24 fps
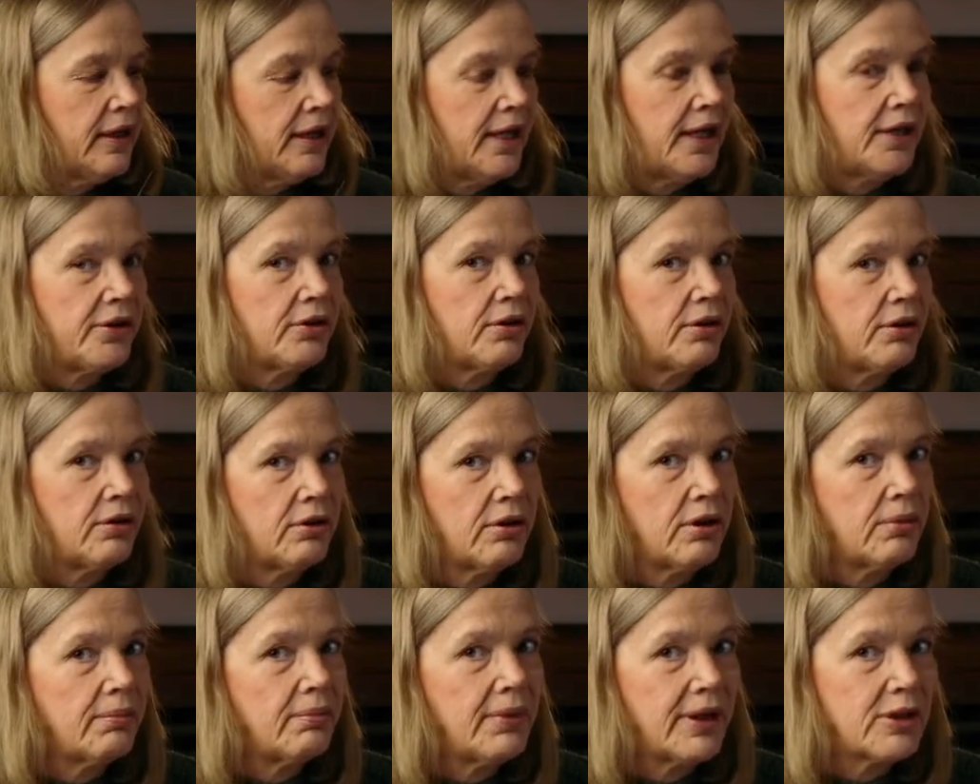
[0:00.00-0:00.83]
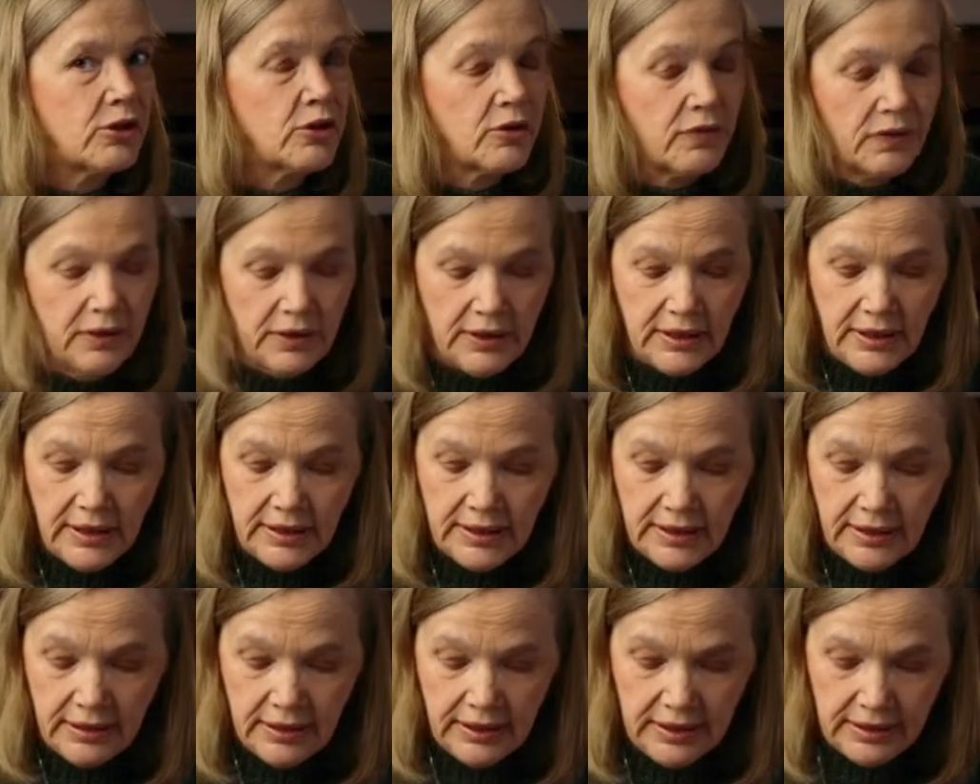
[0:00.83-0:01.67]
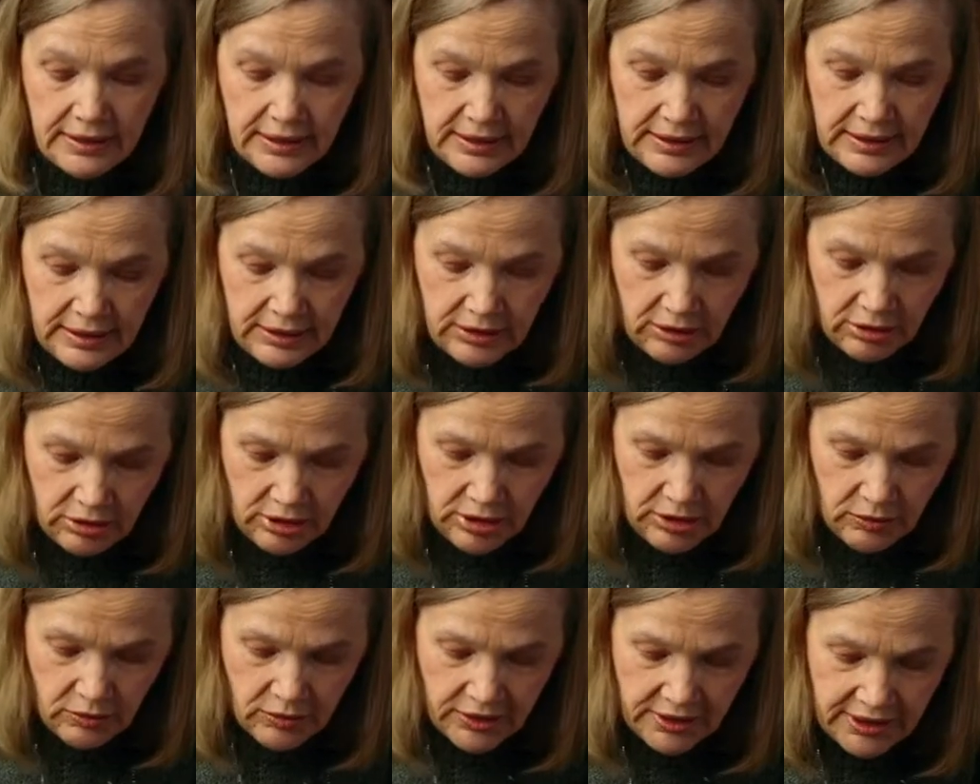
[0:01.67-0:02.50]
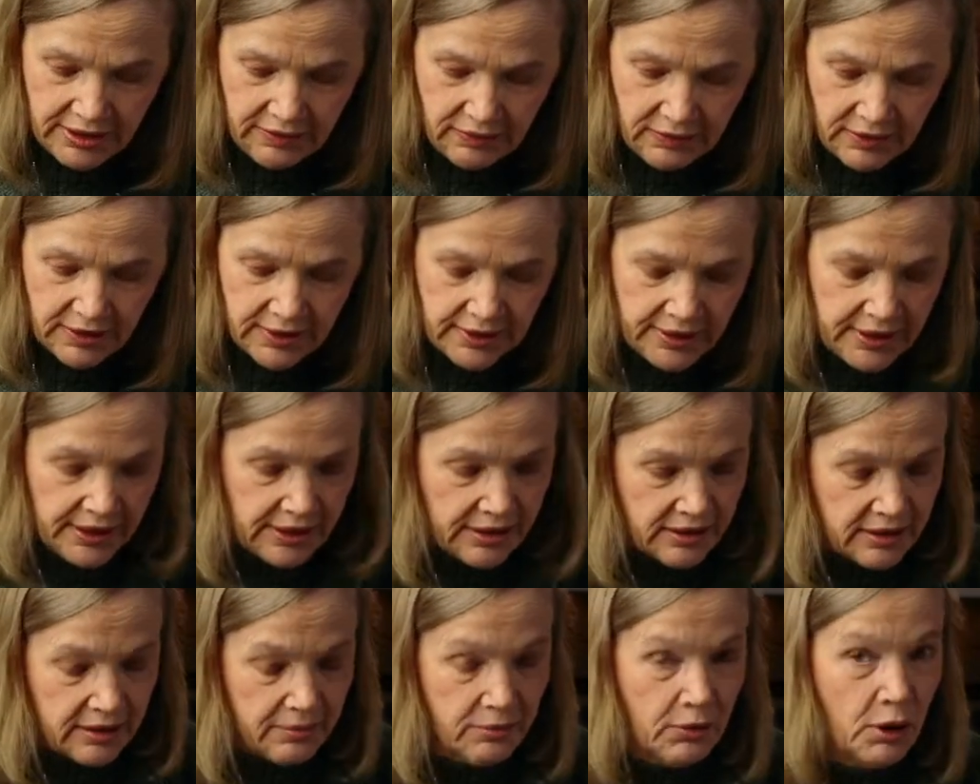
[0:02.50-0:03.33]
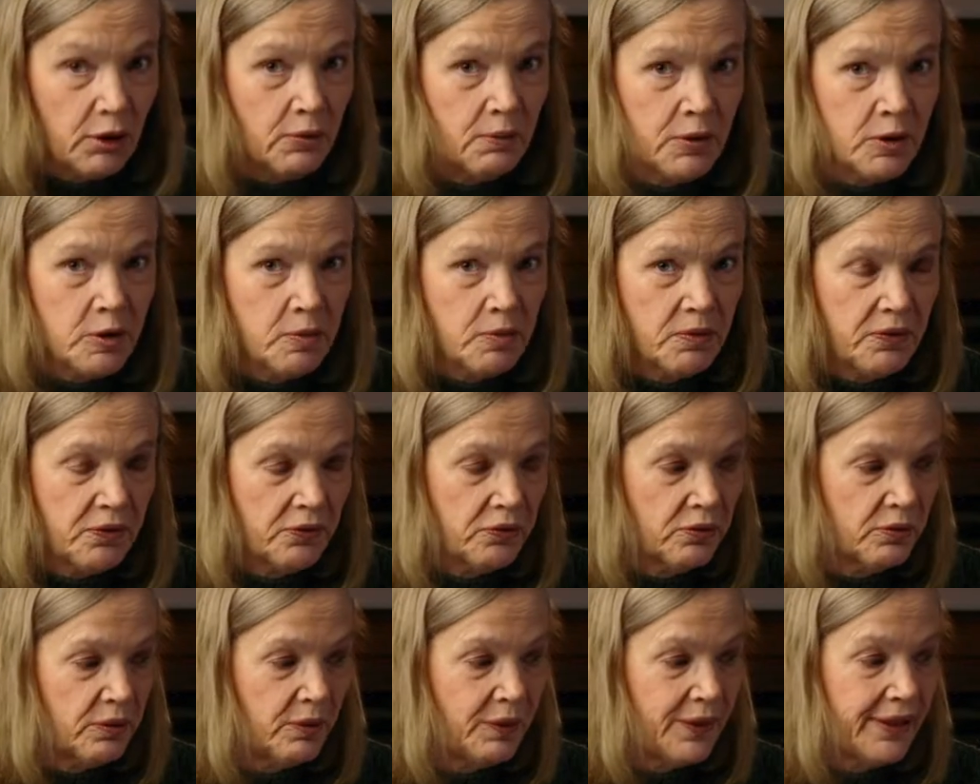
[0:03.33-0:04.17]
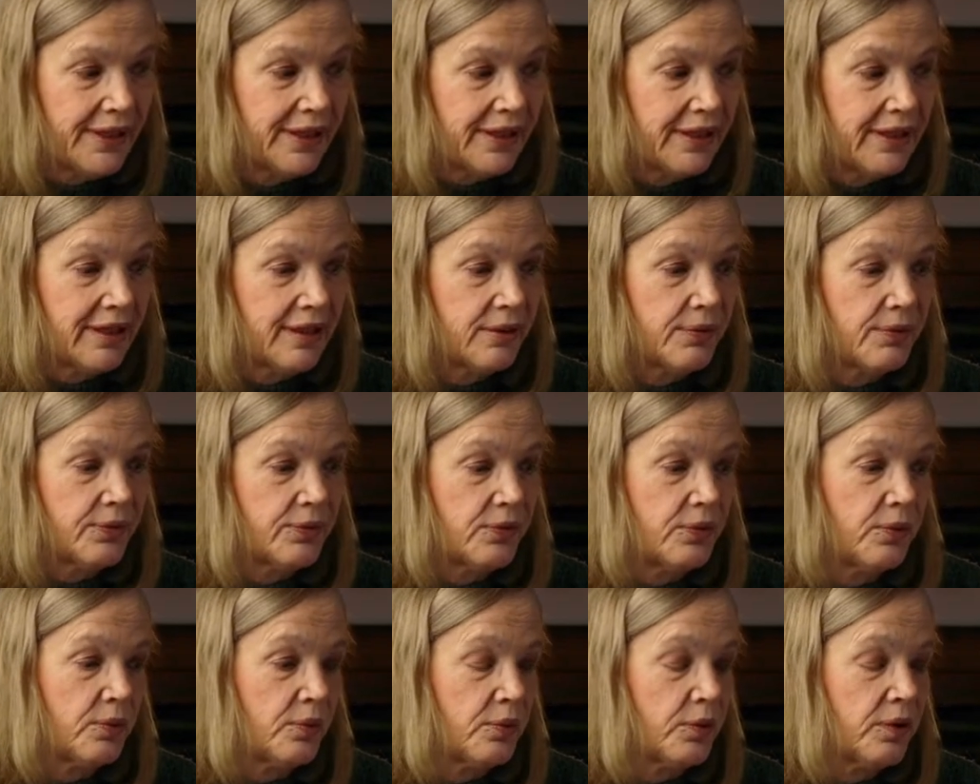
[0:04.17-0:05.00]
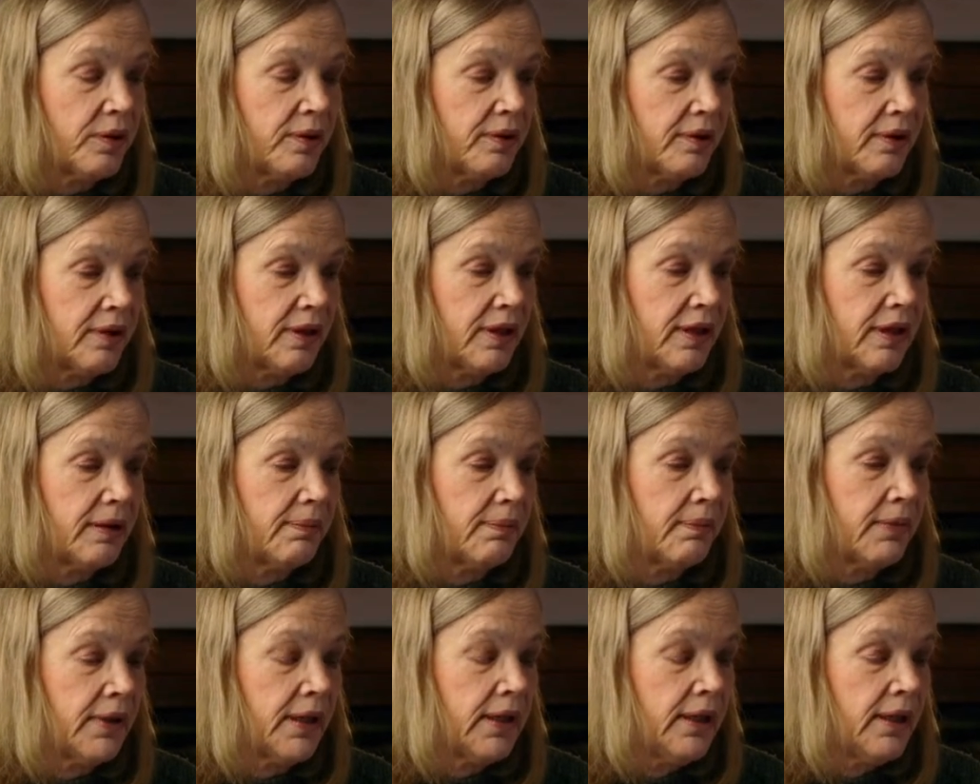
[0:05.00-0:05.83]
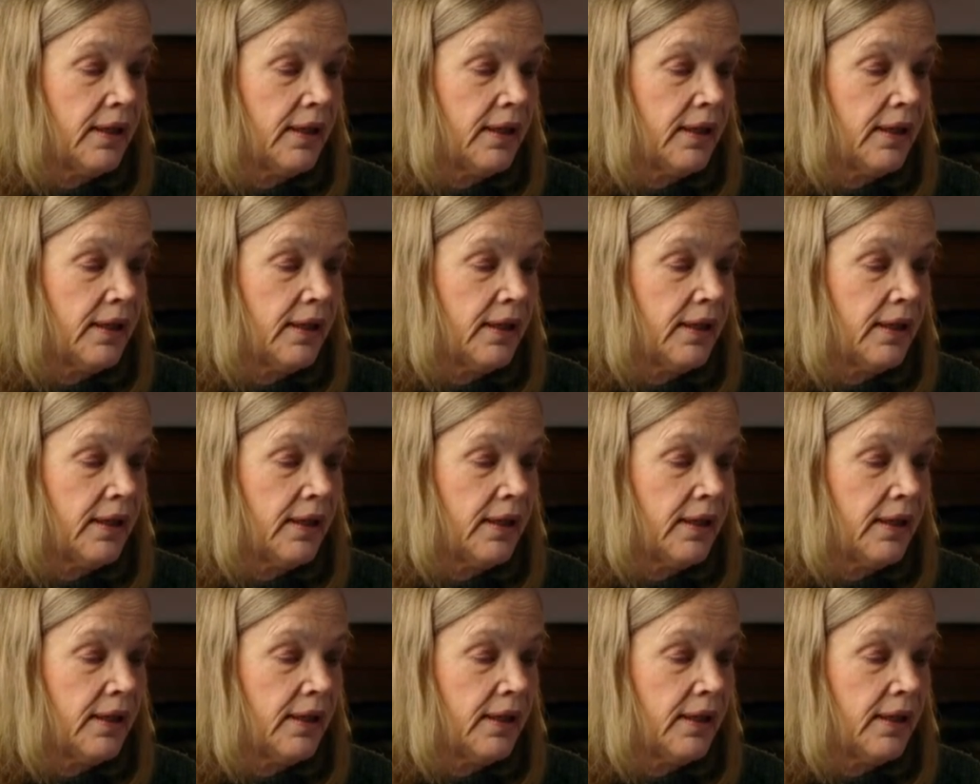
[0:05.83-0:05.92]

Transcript: I don't know much of the detail. As I said, I only received this letter moments before we went live with the